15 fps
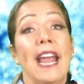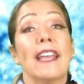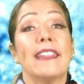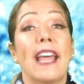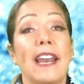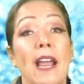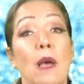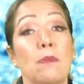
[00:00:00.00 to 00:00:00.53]

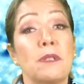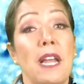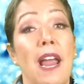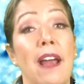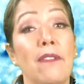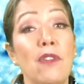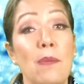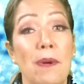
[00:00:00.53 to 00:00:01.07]
that helps
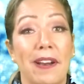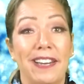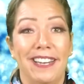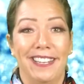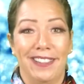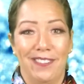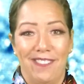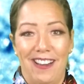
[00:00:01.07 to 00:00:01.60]
everybody
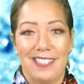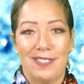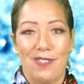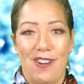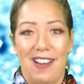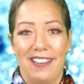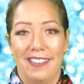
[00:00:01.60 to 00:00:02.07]
in the restaurant.